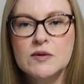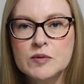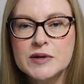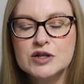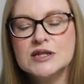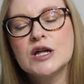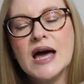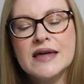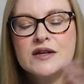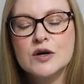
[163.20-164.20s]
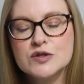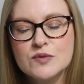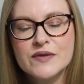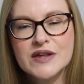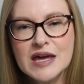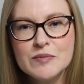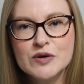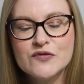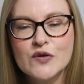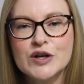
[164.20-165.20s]
will be your little guy that goes around the game
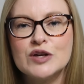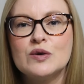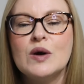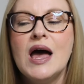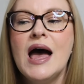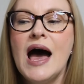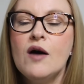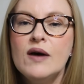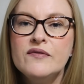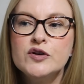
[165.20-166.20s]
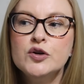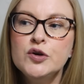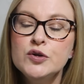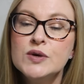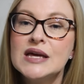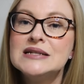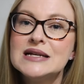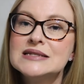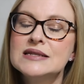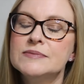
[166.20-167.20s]
board for you. However, who you get
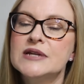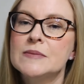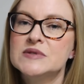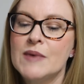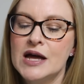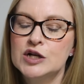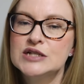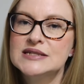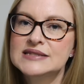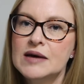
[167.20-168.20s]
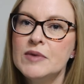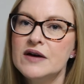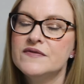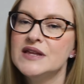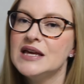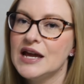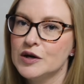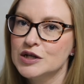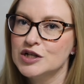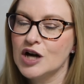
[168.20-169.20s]
does sometimes matter. Some of the
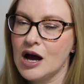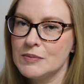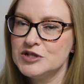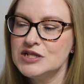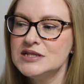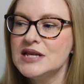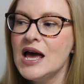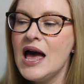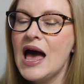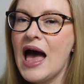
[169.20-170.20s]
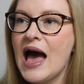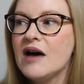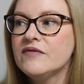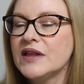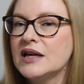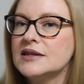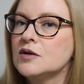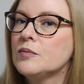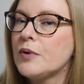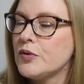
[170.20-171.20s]
character options have a
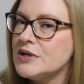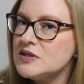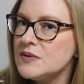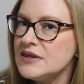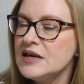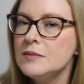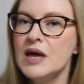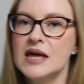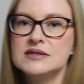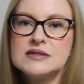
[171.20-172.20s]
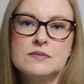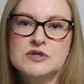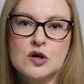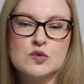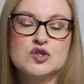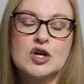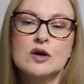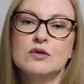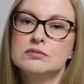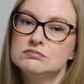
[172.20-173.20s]
little bonus with them and some don't.
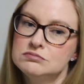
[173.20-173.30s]
So